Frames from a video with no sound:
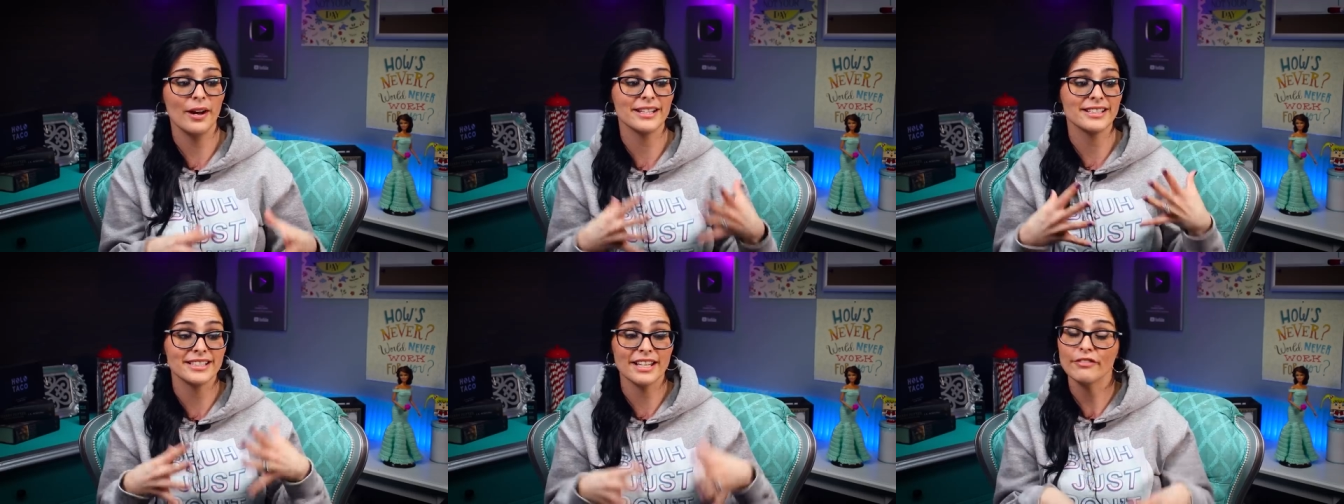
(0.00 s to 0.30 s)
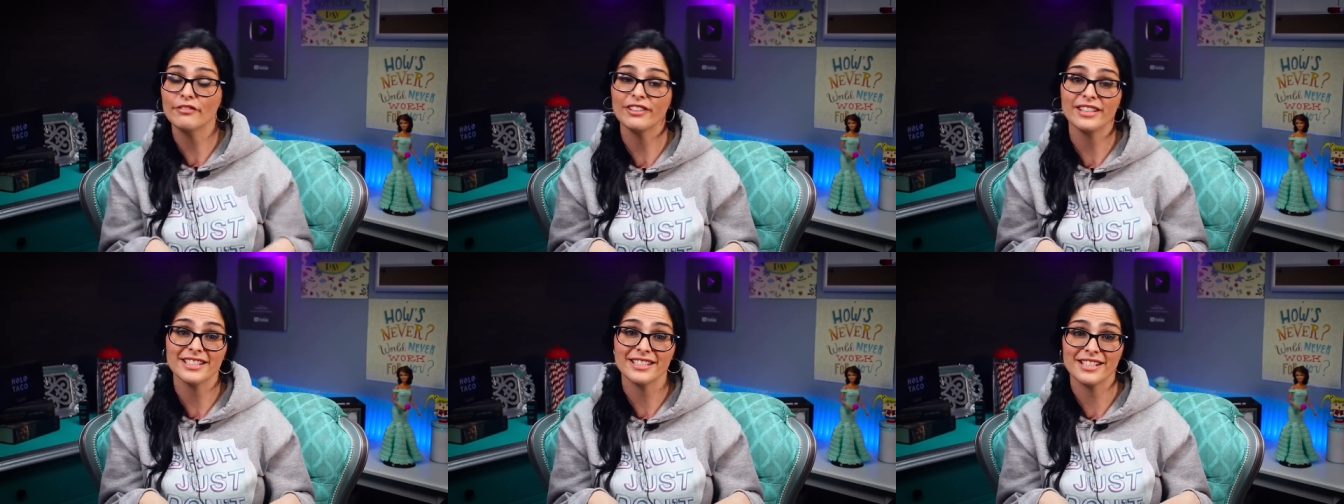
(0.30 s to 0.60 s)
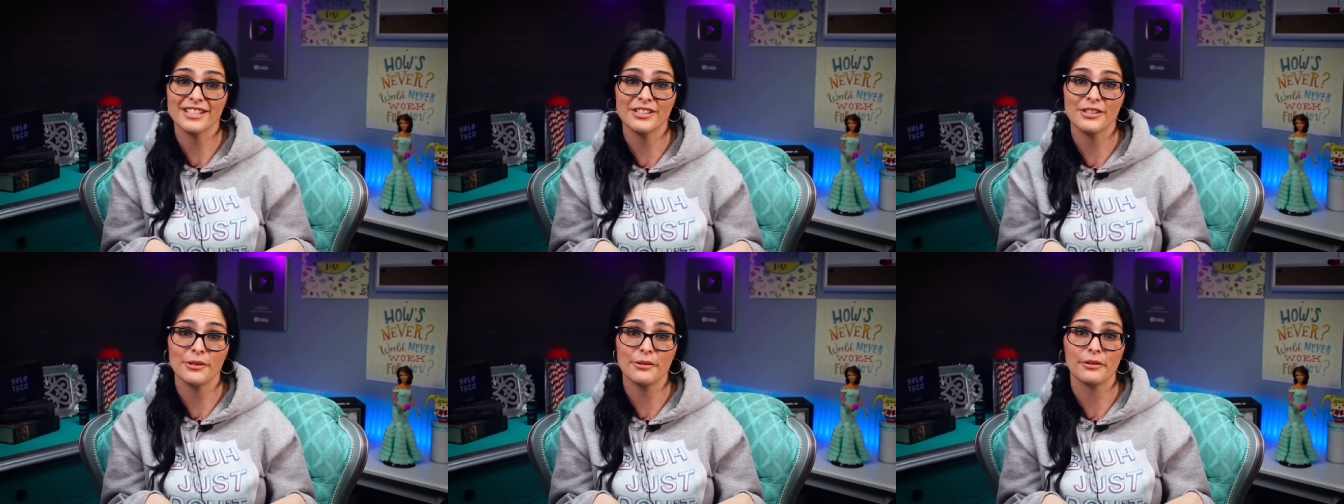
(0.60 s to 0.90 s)
I definitely
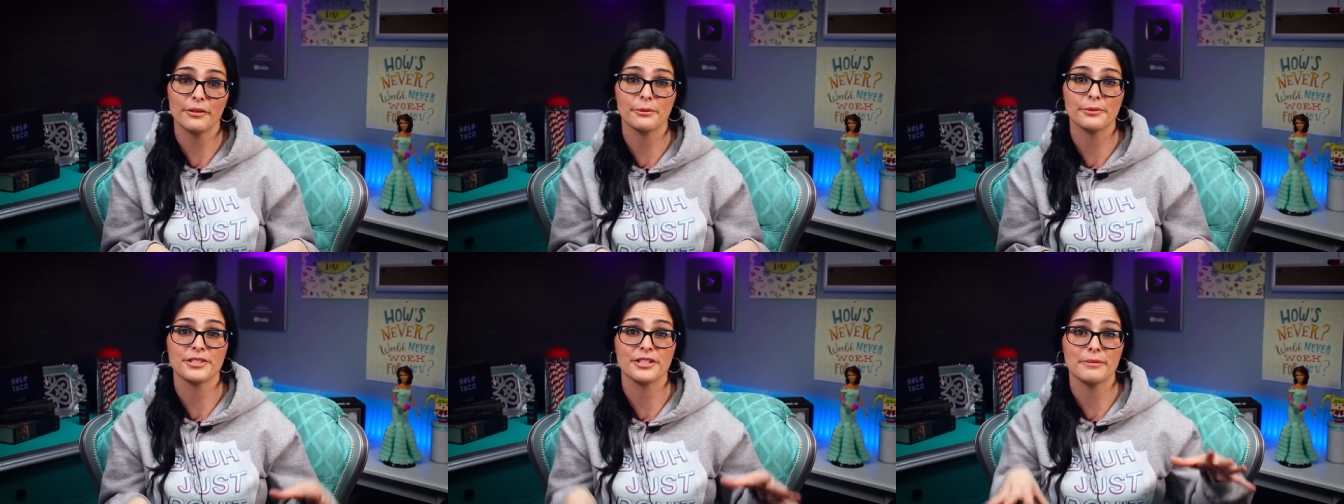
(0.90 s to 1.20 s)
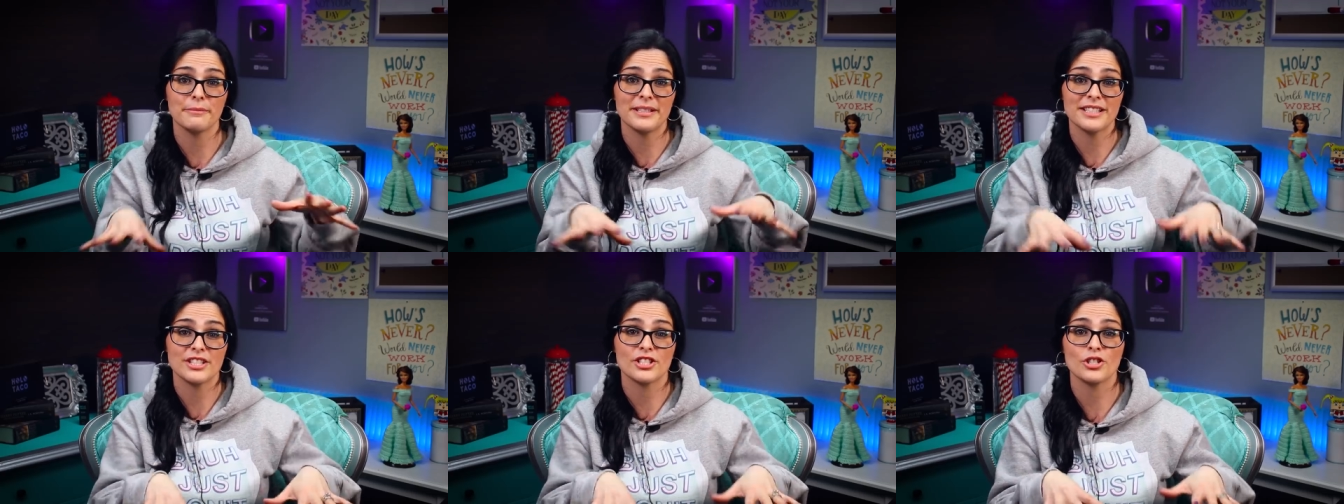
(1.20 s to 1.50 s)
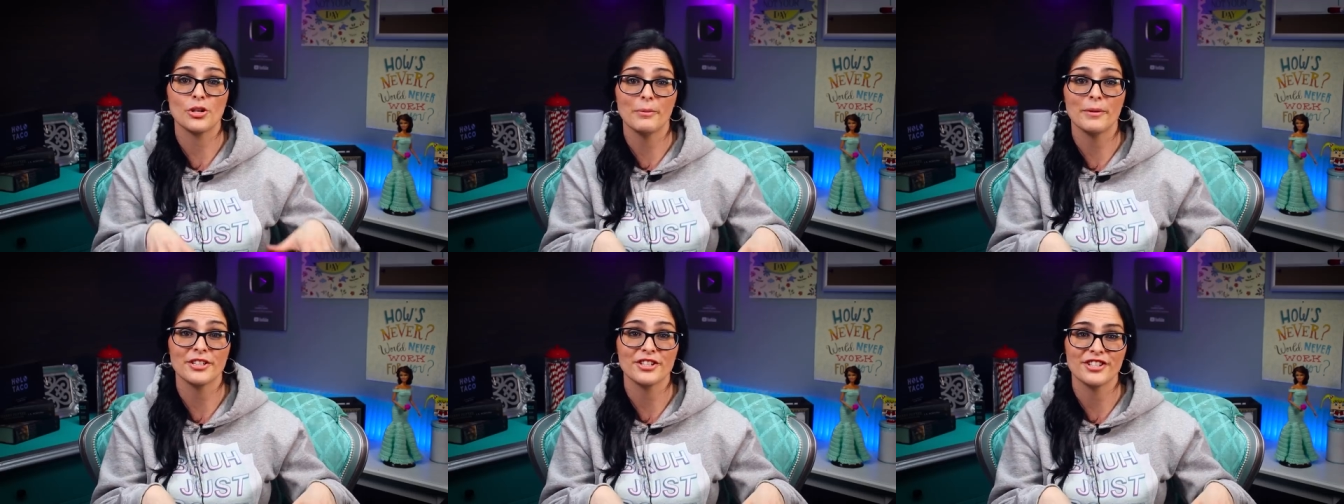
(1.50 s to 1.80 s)
didn't know that there was gonna be
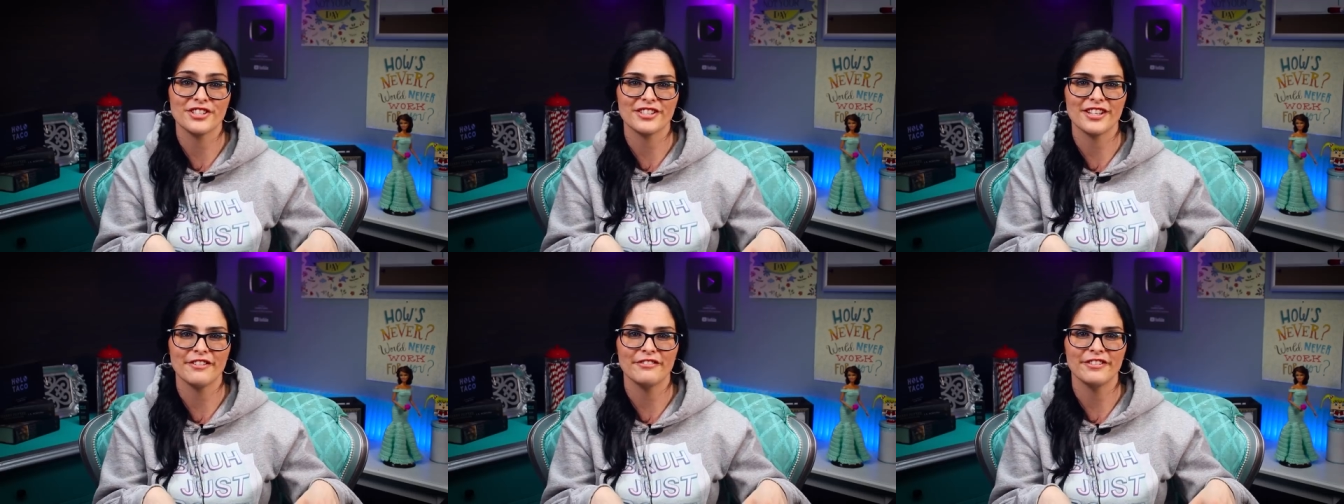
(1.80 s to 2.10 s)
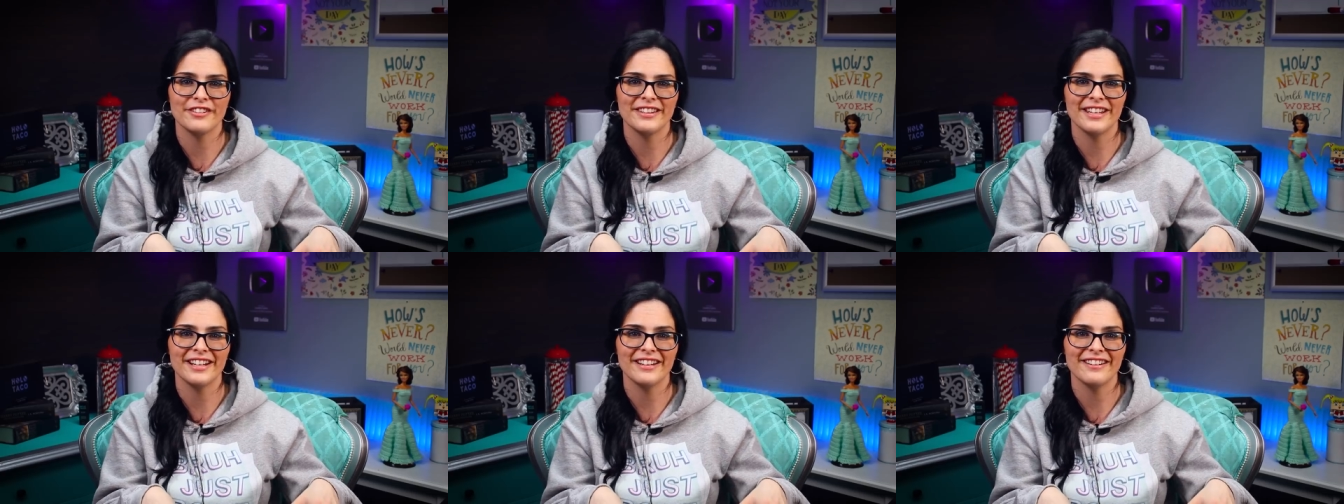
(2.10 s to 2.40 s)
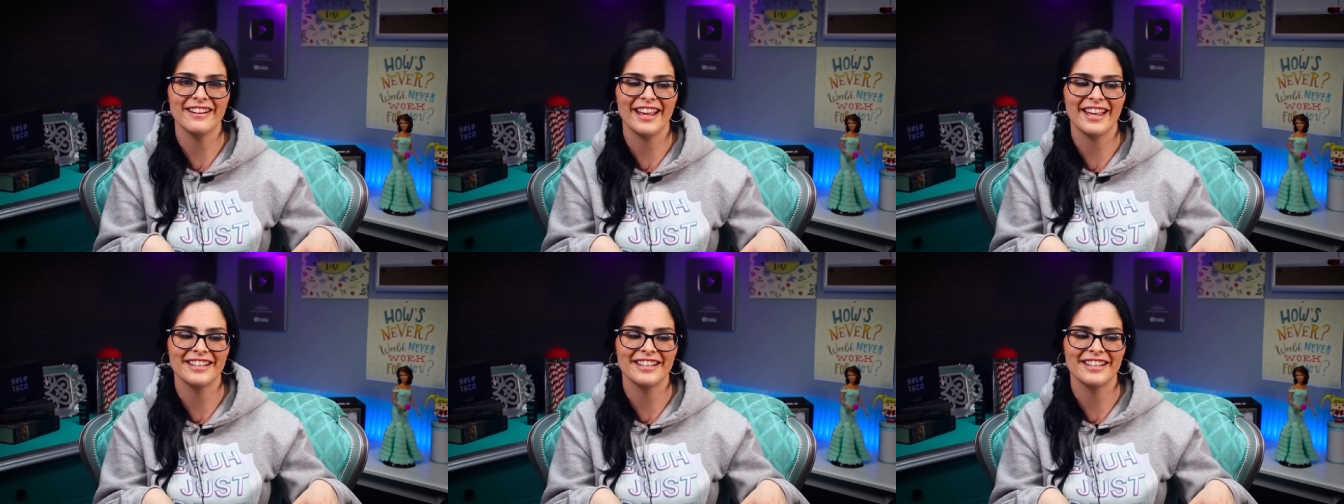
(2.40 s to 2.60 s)
so much stuff in there